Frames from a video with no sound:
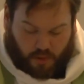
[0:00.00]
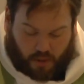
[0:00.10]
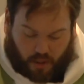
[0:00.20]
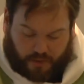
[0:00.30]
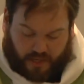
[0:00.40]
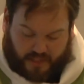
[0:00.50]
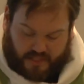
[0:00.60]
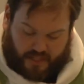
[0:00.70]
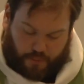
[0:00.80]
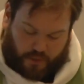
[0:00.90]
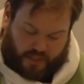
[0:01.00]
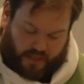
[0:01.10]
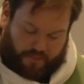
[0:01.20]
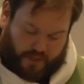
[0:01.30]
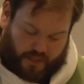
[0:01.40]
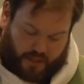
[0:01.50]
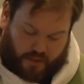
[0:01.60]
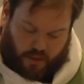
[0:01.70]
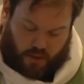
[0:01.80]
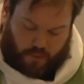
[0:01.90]
On that day, when evening had
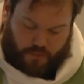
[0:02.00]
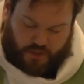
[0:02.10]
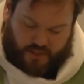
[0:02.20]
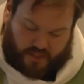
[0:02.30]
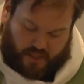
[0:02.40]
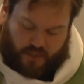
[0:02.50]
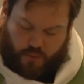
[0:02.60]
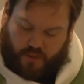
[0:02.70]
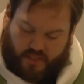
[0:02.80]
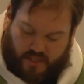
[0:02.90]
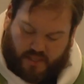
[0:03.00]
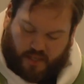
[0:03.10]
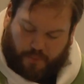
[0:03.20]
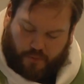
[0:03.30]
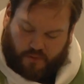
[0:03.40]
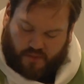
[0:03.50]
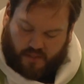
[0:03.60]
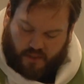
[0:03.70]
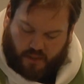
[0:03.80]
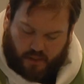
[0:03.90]
come, Jesus said to his disciples,
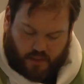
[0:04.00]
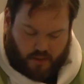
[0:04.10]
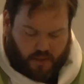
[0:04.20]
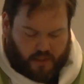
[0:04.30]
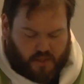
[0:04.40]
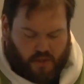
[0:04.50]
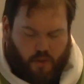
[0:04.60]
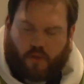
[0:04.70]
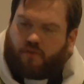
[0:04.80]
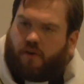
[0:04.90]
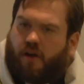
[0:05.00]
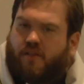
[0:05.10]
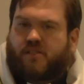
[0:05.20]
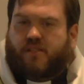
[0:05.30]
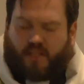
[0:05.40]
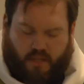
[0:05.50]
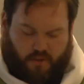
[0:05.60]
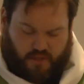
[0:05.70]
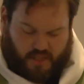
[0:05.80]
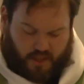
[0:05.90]
"Let us go across to the other
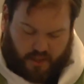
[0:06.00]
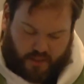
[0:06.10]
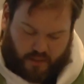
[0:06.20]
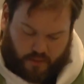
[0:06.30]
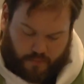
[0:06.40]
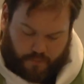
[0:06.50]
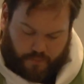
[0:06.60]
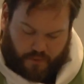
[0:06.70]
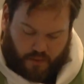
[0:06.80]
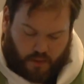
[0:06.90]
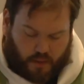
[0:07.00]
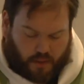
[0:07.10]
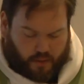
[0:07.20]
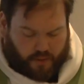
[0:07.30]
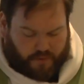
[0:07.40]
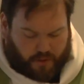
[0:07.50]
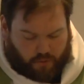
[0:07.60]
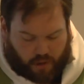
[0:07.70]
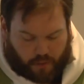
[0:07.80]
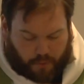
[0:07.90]
side." And leaving the
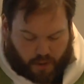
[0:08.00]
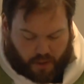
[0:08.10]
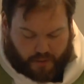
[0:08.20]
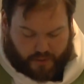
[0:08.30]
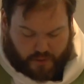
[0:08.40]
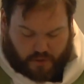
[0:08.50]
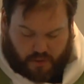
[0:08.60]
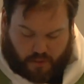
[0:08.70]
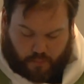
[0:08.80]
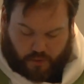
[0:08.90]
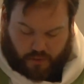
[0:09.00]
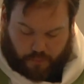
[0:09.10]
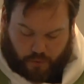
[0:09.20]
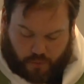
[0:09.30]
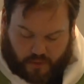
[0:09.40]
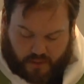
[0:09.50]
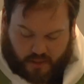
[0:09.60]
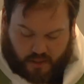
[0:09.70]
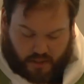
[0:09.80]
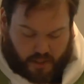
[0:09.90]
crowd behind, they took him with the boat,
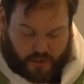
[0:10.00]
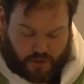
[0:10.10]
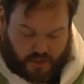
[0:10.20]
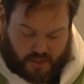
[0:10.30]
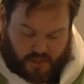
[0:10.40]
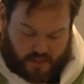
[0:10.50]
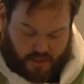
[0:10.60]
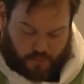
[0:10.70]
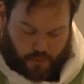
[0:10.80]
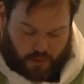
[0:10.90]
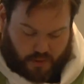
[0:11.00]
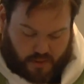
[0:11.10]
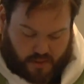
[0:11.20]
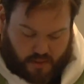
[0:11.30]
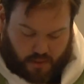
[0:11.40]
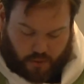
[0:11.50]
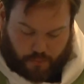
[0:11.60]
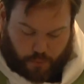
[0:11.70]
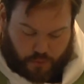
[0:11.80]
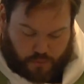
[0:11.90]
and just as it was, other
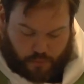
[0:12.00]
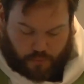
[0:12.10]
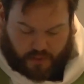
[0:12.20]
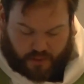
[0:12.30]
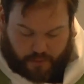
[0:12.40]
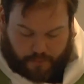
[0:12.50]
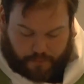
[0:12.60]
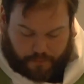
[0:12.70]
boats were with him.